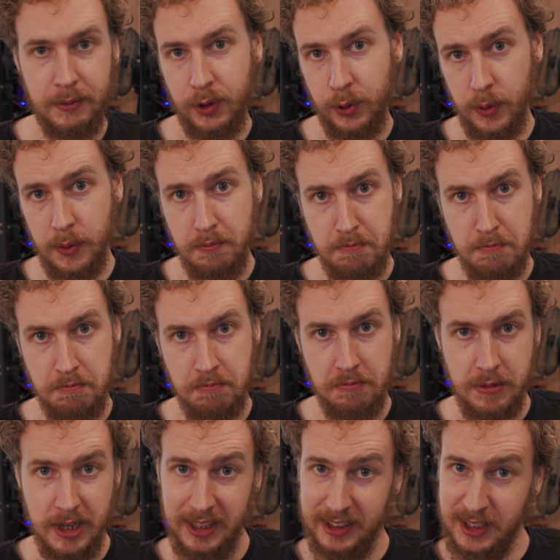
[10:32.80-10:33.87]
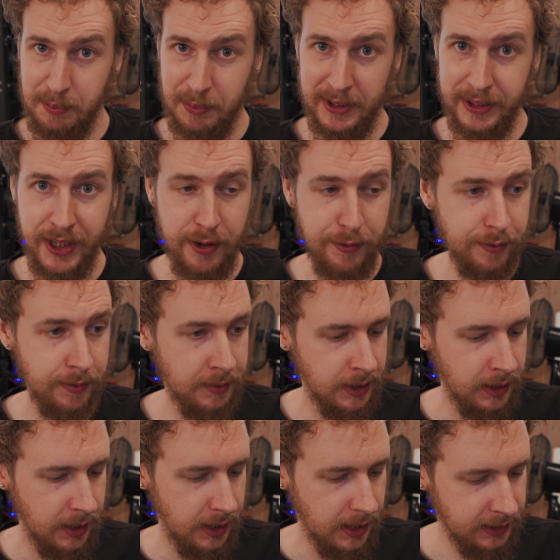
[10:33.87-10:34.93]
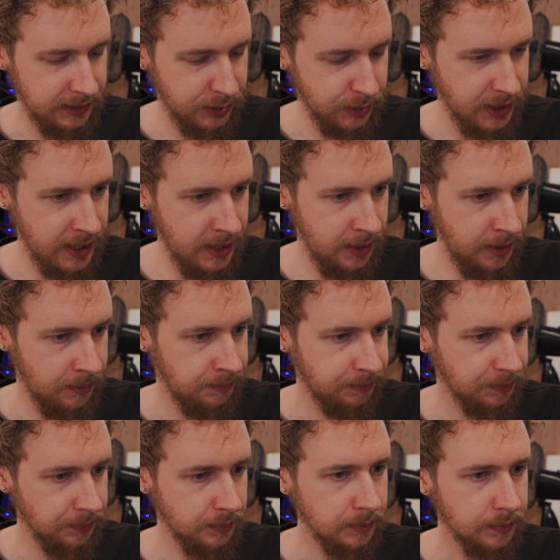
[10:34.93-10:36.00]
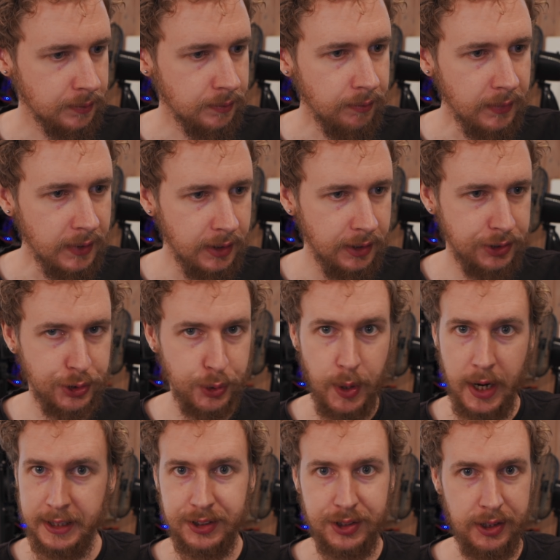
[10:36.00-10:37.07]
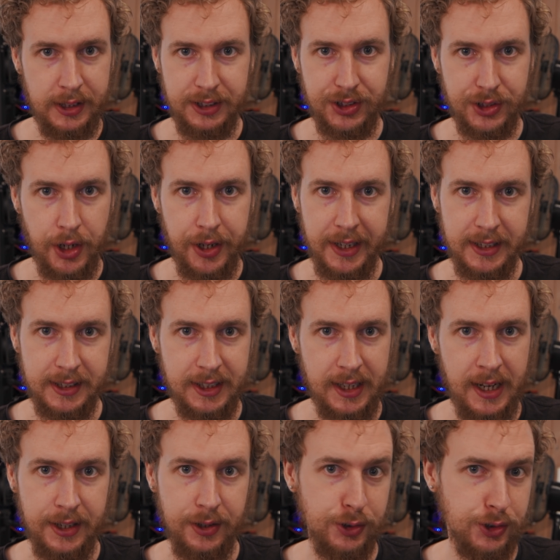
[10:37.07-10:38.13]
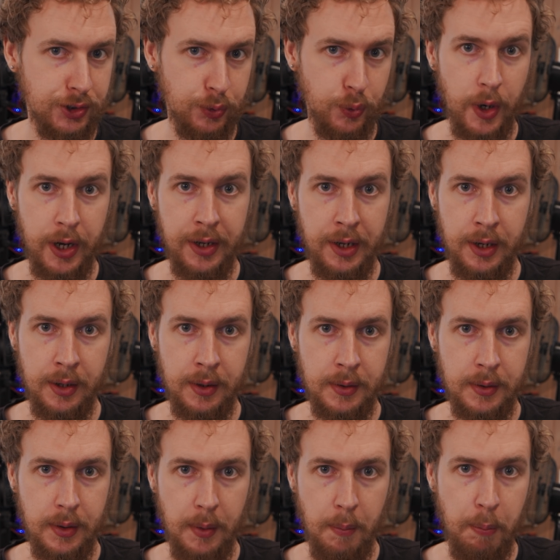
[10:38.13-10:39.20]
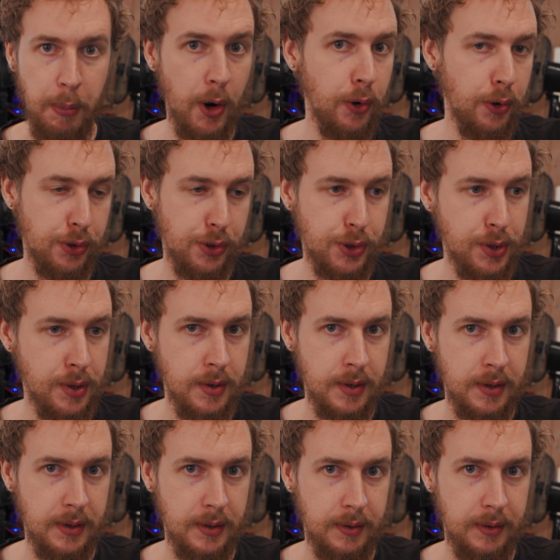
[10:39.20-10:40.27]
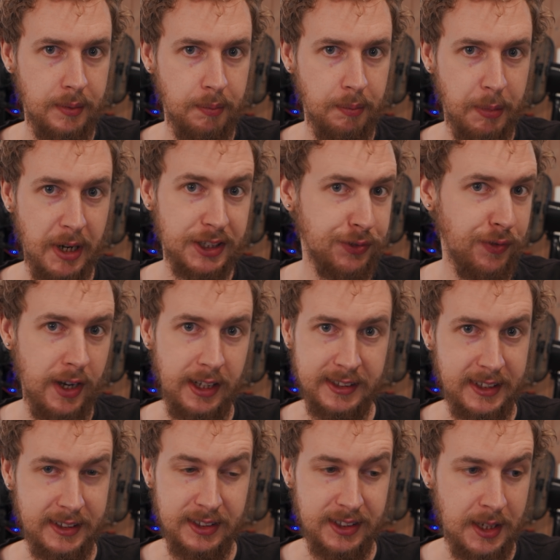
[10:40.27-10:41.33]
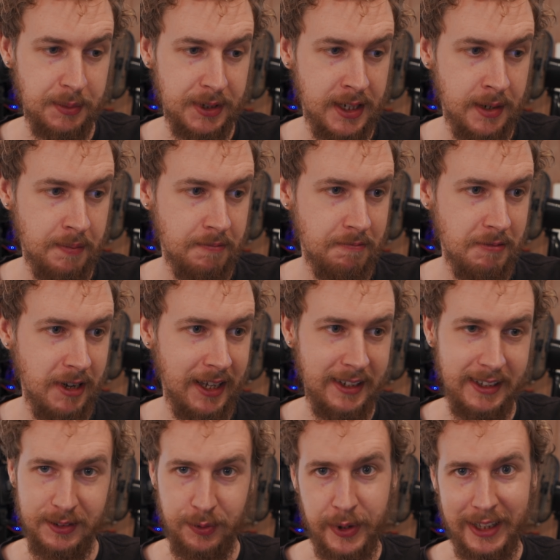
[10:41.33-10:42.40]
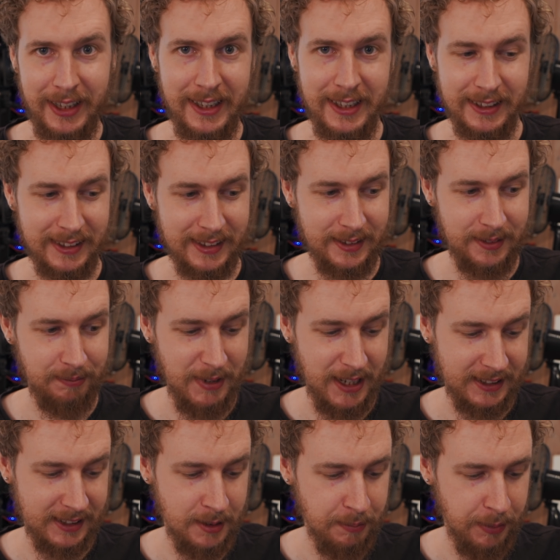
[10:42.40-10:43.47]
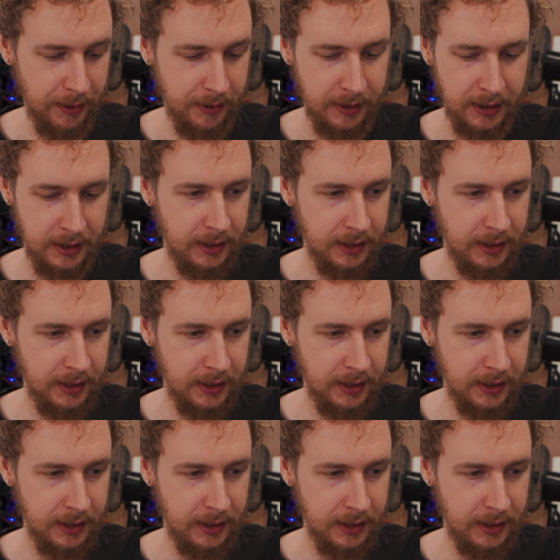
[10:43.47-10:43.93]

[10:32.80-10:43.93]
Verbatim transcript: Cool, simple enough. And so then to actually start it, I just run both batch files at the same time, and it really is that simple.